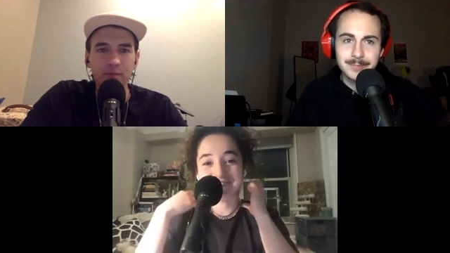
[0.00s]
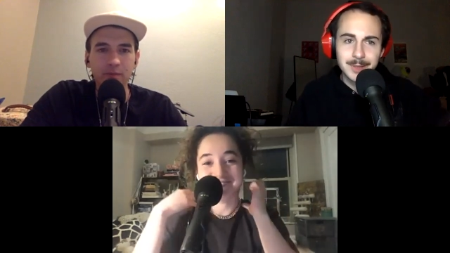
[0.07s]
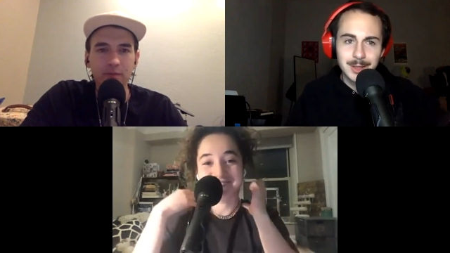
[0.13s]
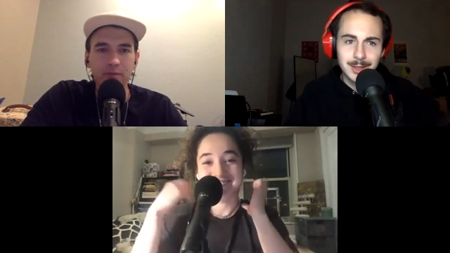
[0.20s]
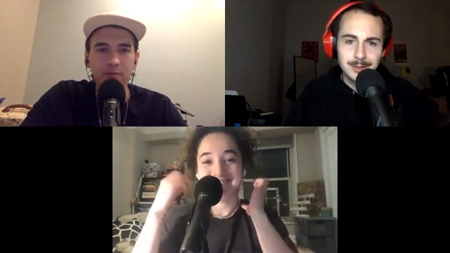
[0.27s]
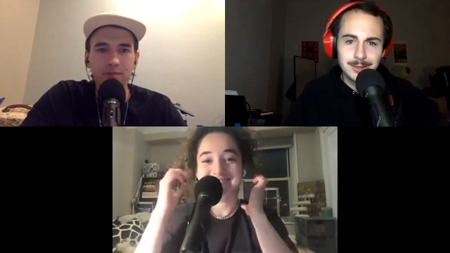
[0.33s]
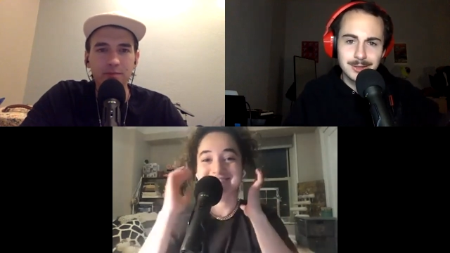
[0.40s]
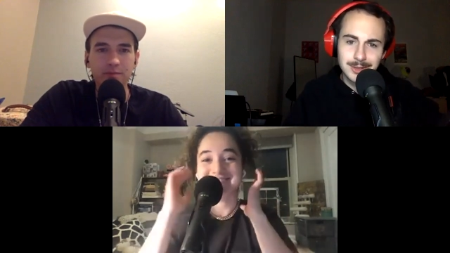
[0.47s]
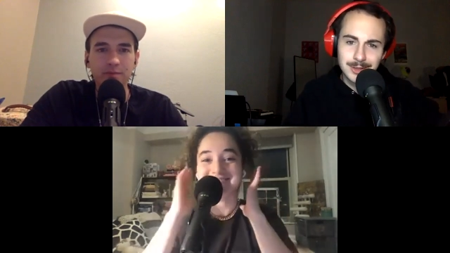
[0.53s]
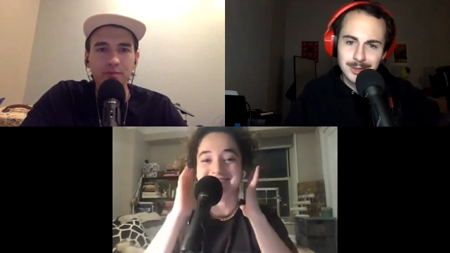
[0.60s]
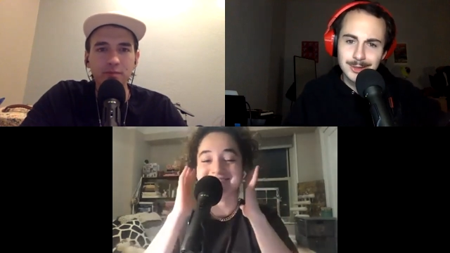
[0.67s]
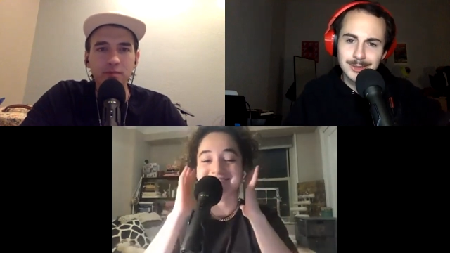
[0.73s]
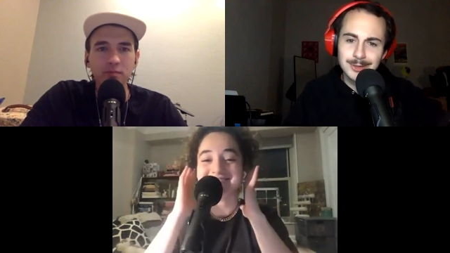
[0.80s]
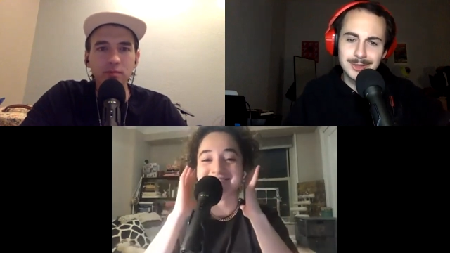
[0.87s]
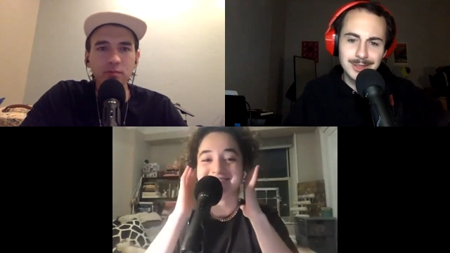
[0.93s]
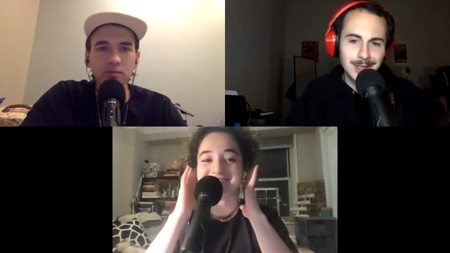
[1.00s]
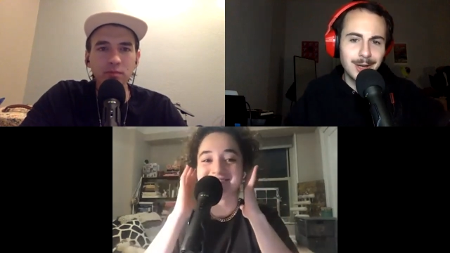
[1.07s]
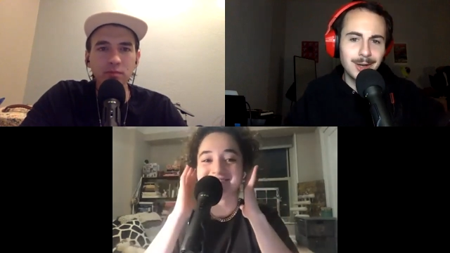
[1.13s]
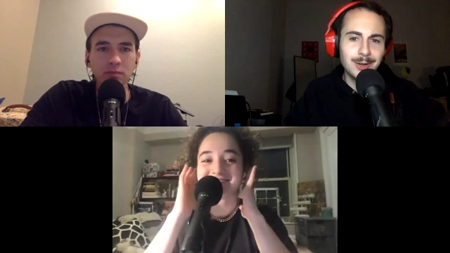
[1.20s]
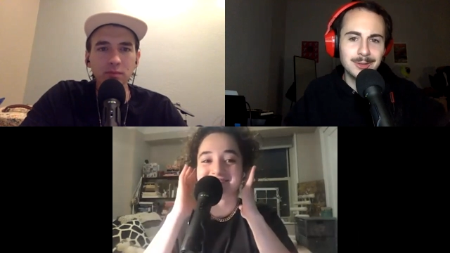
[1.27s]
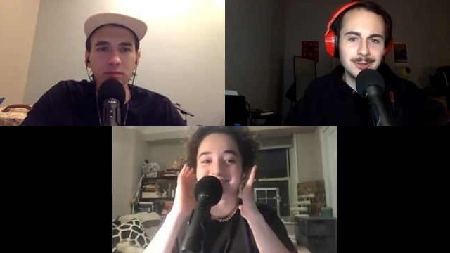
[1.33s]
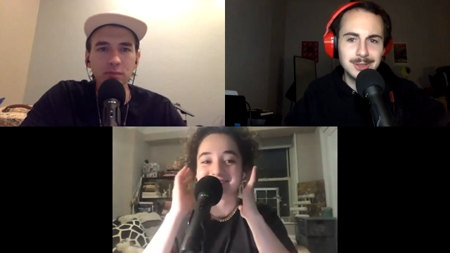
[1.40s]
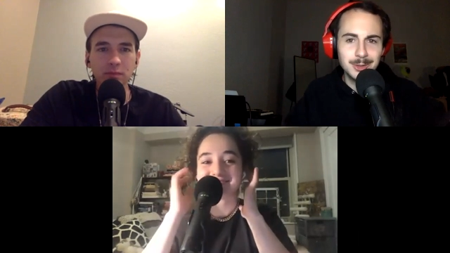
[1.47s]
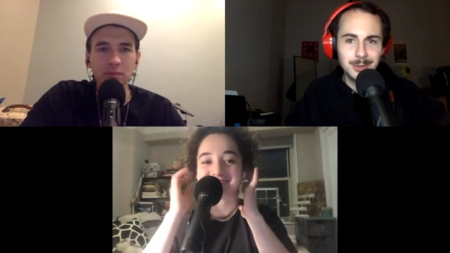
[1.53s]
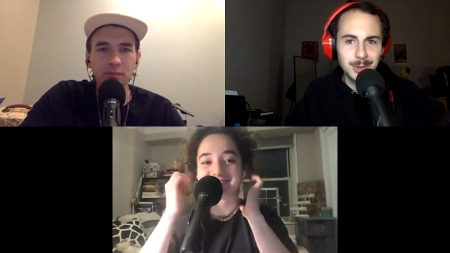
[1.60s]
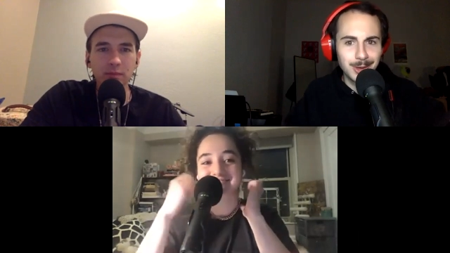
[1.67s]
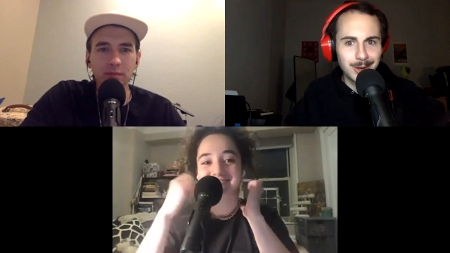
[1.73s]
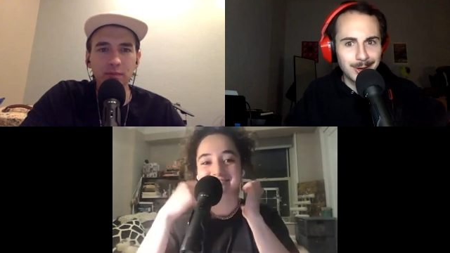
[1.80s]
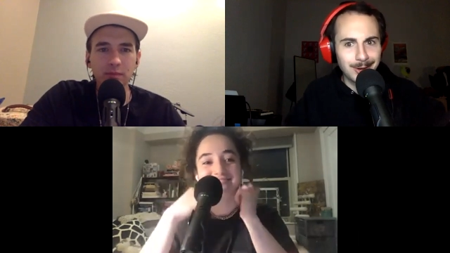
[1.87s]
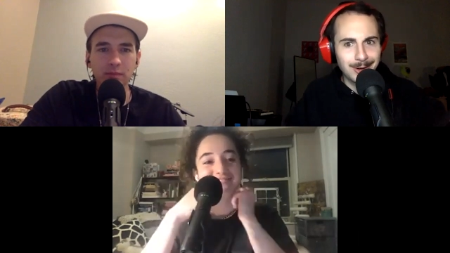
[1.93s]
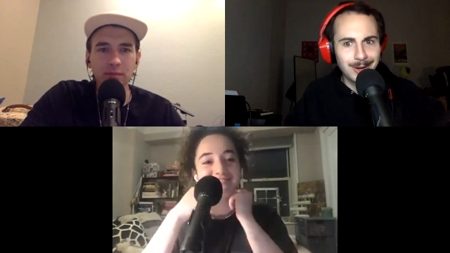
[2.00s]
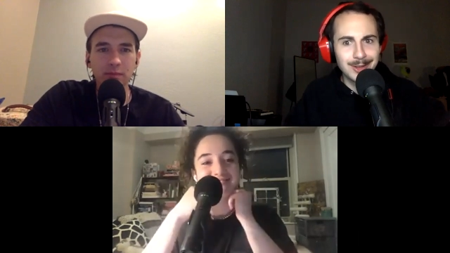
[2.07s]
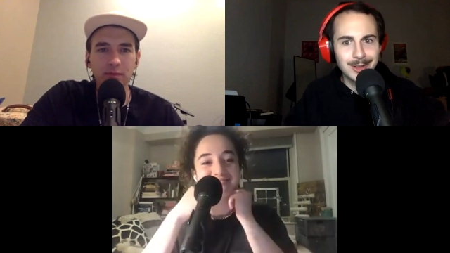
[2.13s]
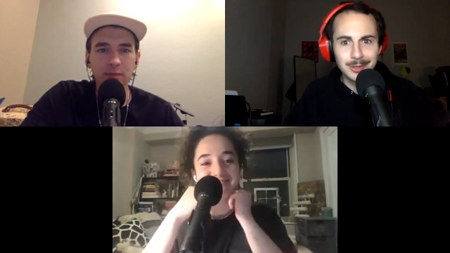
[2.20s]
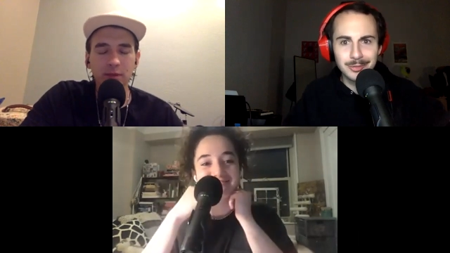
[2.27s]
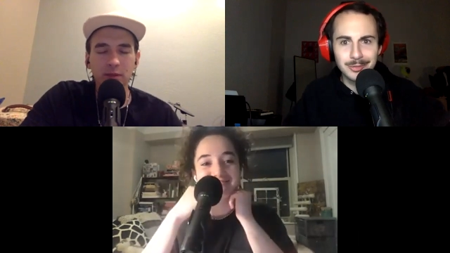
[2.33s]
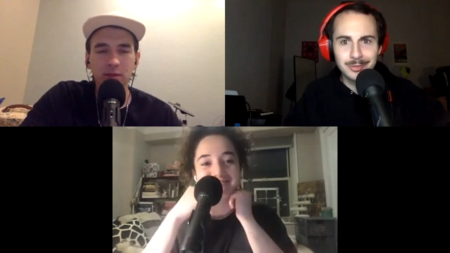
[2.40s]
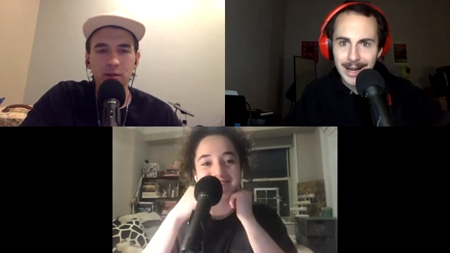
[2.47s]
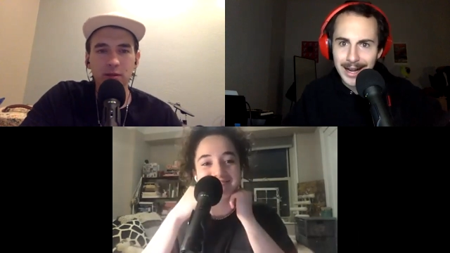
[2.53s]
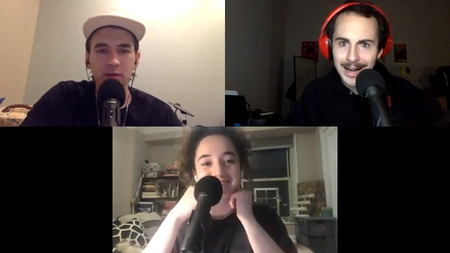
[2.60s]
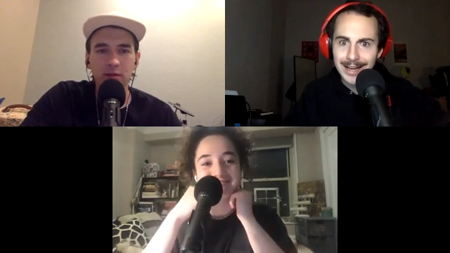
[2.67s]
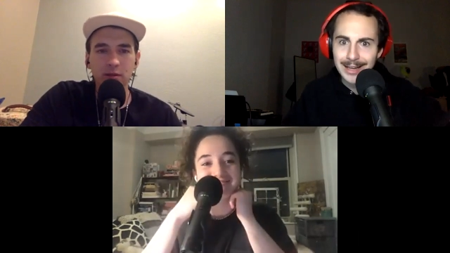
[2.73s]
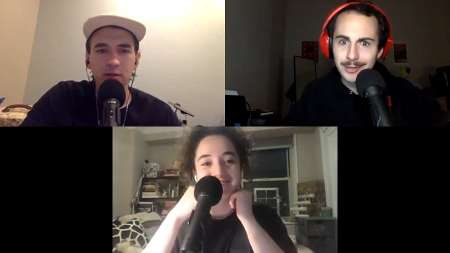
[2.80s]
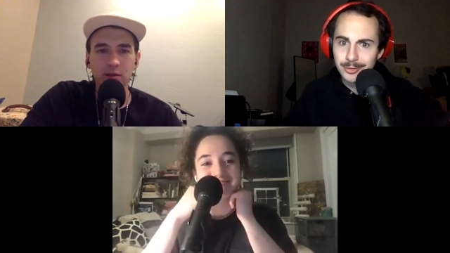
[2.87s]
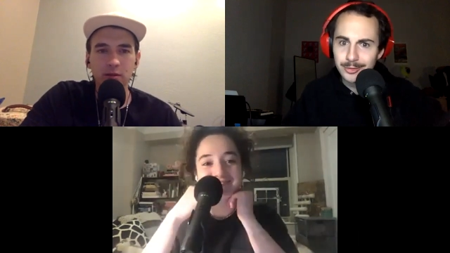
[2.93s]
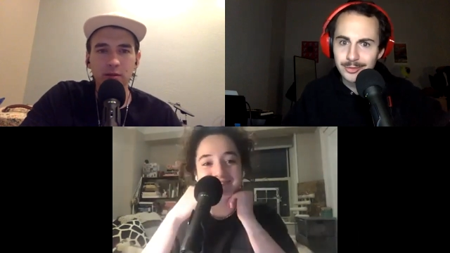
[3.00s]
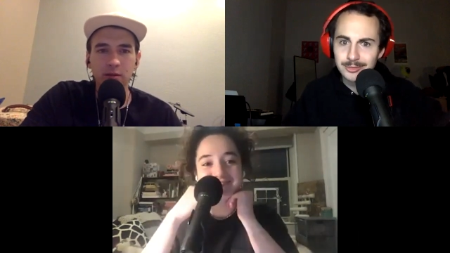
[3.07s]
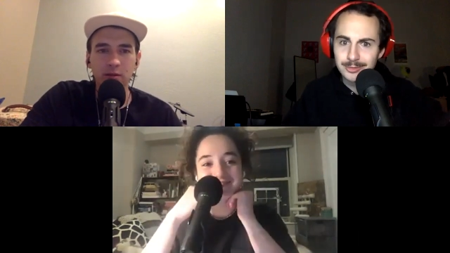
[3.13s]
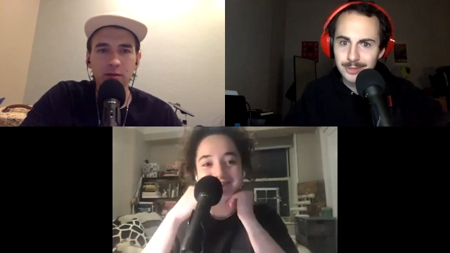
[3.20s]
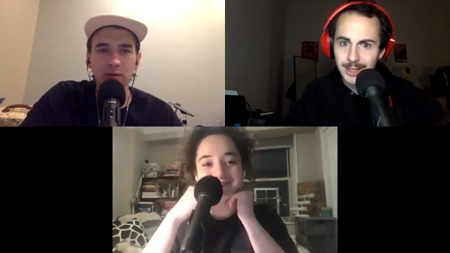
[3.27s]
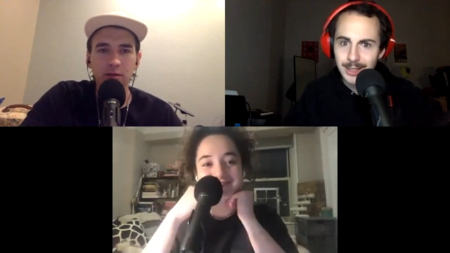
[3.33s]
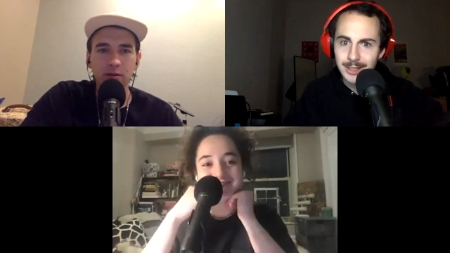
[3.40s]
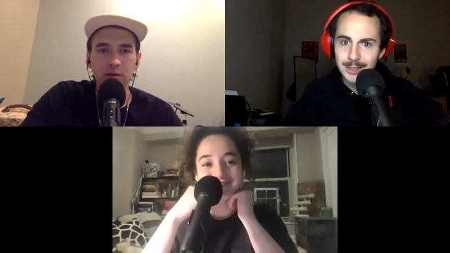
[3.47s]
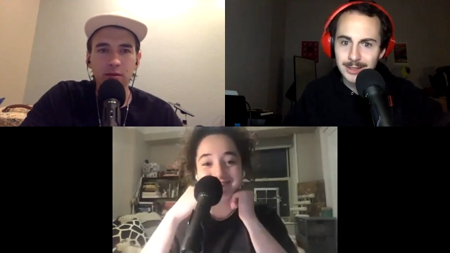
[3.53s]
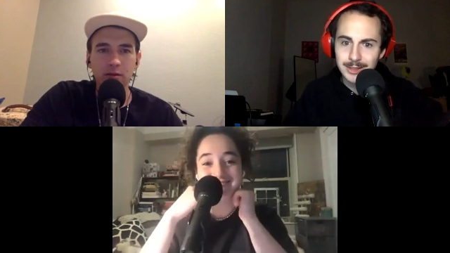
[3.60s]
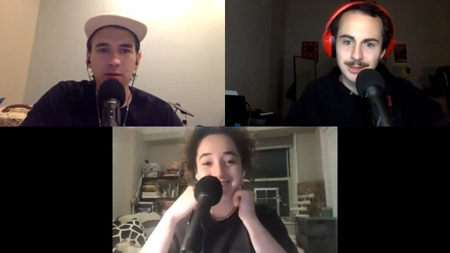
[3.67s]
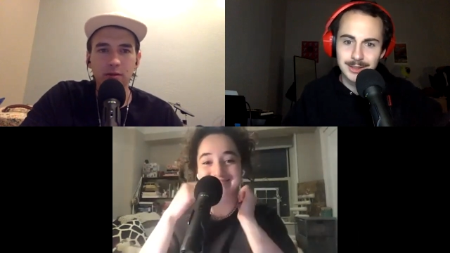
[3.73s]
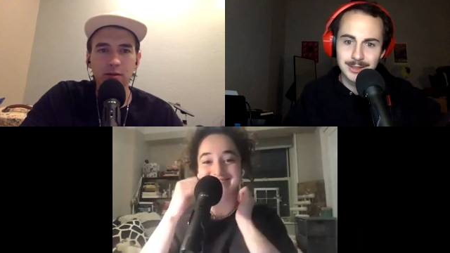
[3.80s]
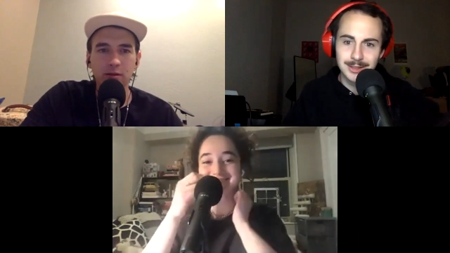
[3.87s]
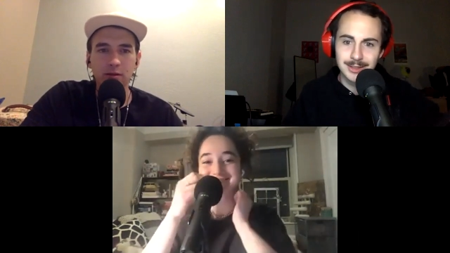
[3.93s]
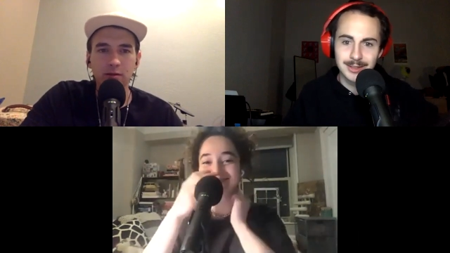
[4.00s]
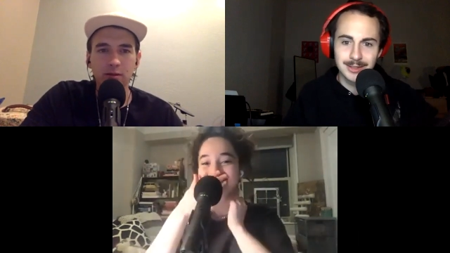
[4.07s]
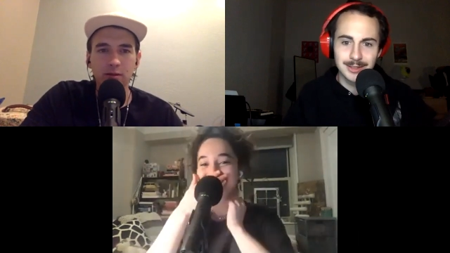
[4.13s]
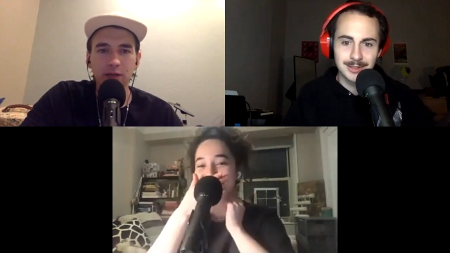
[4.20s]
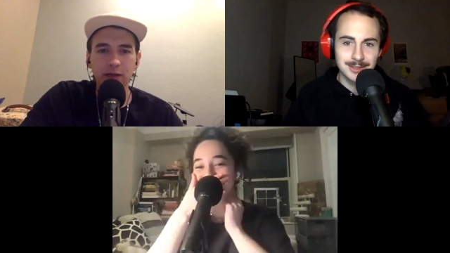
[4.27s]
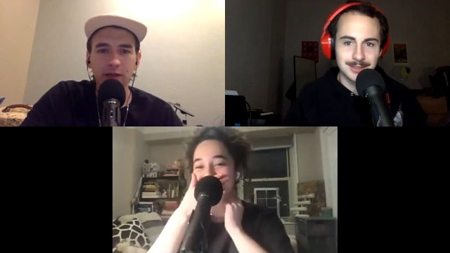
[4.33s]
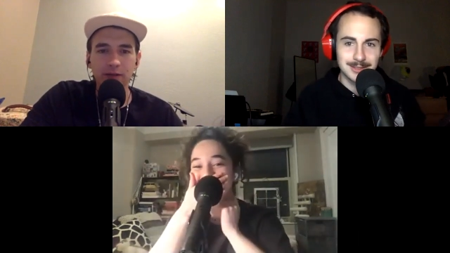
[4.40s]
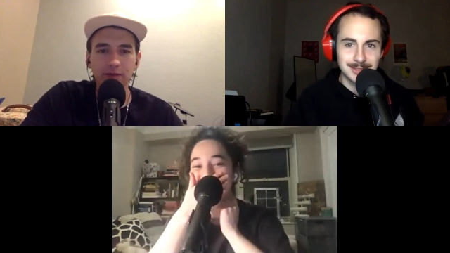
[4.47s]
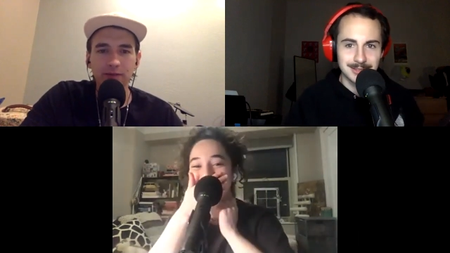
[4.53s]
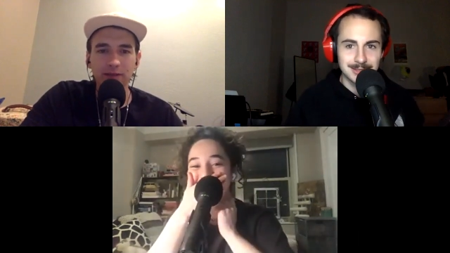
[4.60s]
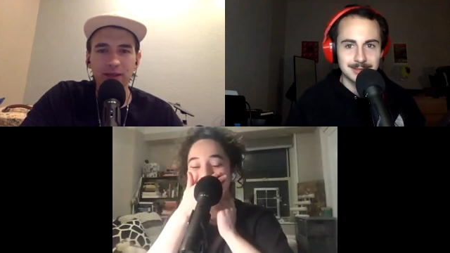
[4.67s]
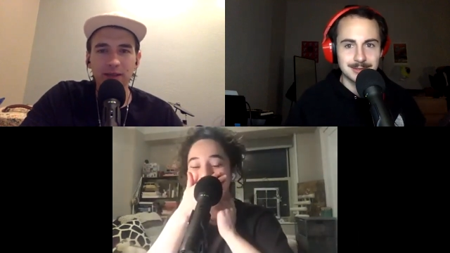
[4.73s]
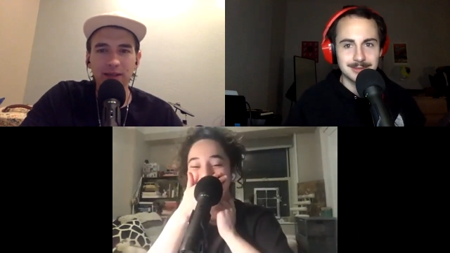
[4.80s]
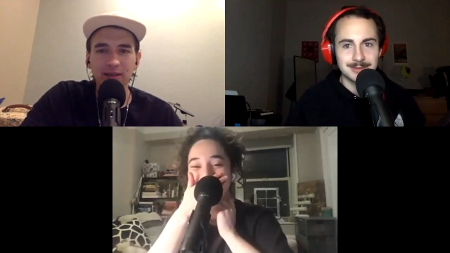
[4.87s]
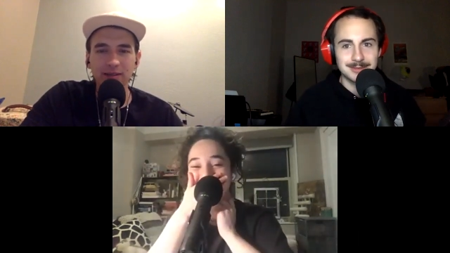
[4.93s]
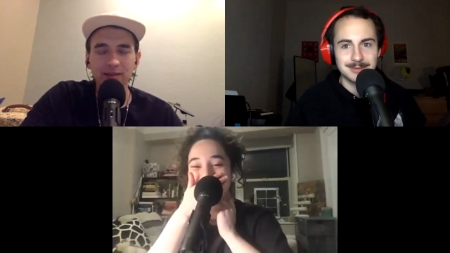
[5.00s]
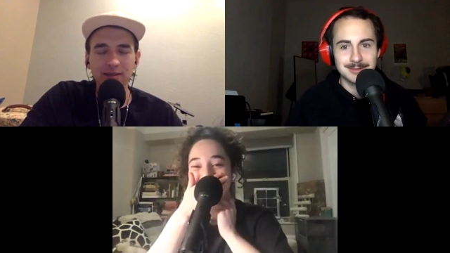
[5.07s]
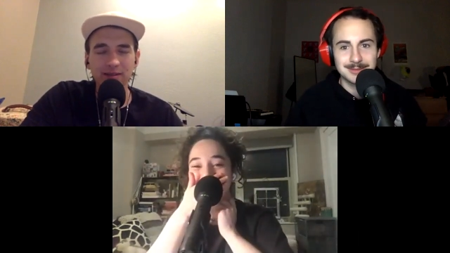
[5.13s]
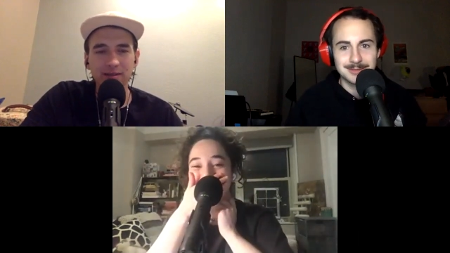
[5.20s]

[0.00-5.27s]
Speaker 1: You do know you are a five, right? Out of ten.